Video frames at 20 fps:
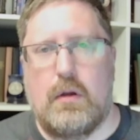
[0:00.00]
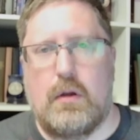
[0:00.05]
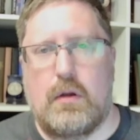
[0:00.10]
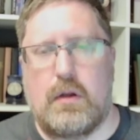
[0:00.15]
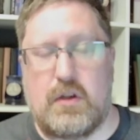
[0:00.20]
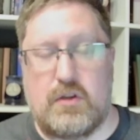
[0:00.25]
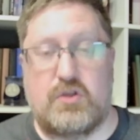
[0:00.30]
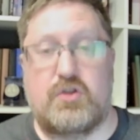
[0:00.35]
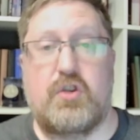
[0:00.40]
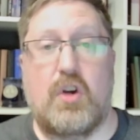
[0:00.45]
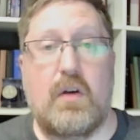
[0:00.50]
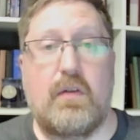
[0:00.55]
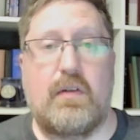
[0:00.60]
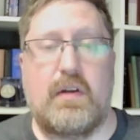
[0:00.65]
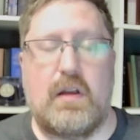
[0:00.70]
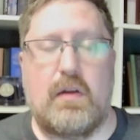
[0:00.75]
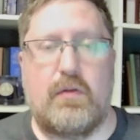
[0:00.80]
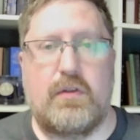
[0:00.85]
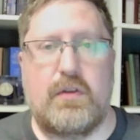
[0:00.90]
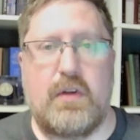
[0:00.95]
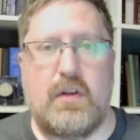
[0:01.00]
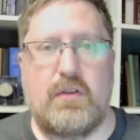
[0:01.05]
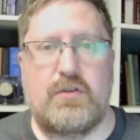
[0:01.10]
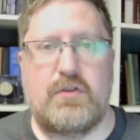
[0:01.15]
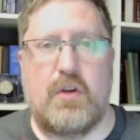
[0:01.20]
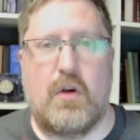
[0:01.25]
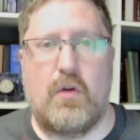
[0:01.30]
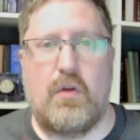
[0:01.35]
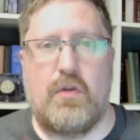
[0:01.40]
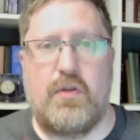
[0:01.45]
conservatives. And
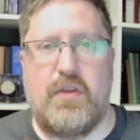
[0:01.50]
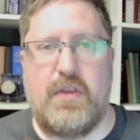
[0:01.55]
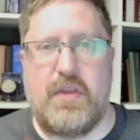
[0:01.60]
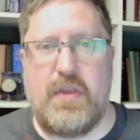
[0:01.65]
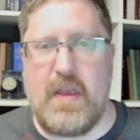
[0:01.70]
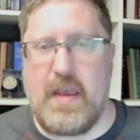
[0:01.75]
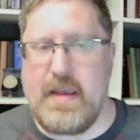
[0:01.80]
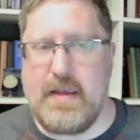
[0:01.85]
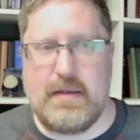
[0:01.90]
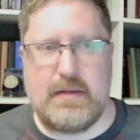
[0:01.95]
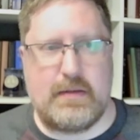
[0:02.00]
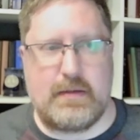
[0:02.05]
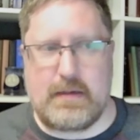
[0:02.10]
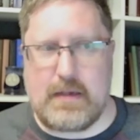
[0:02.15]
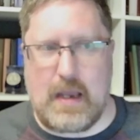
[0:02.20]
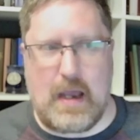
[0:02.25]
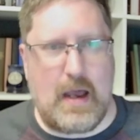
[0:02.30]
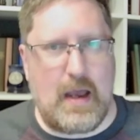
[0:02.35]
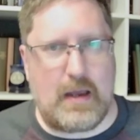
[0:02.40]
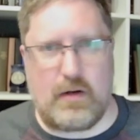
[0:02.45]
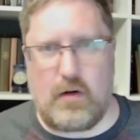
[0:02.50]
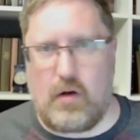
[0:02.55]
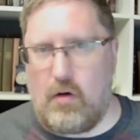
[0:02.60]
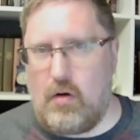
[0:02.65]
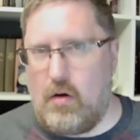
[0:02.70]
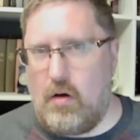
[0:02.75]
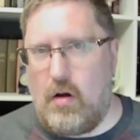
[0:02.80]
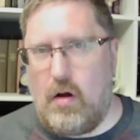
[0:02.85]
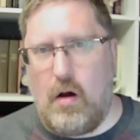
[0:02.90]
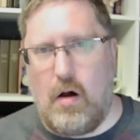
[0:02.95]
so they cut
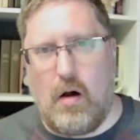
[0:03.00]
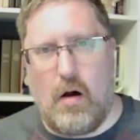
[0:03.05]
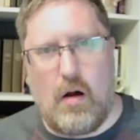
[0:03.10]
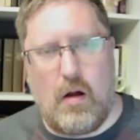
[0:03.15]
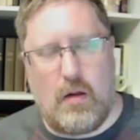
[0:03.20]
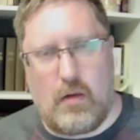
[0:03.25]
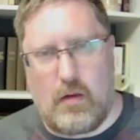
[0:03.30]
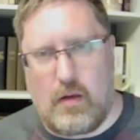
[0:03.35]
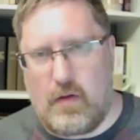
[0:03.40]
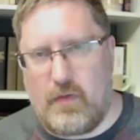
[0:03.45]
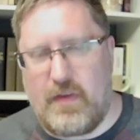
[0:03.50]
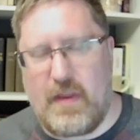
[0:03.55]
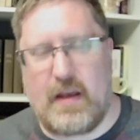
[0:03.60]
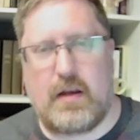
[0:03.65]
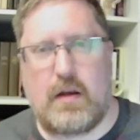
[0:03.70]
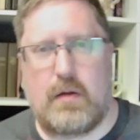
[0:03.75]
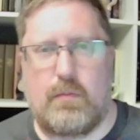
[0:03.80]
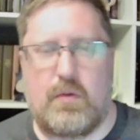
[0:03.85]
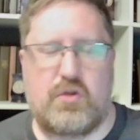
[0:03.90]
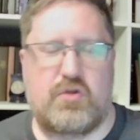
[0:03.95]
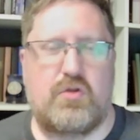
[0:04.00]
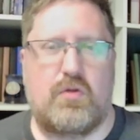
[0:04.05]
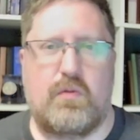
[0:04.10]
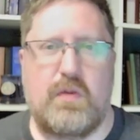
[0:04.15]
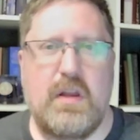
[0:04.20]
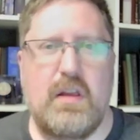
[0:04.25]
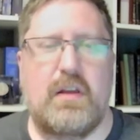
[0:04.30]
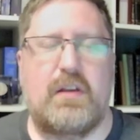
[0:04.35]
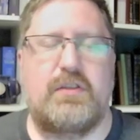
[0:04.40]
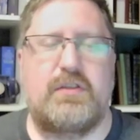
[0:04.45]
all of that commercial
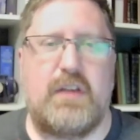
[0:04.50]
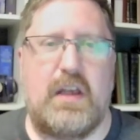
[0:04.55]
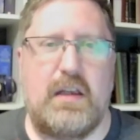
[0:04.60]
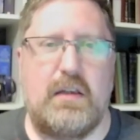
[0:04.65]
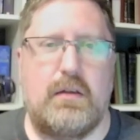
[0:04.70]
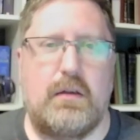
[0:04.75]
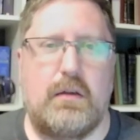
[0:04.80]
real estate.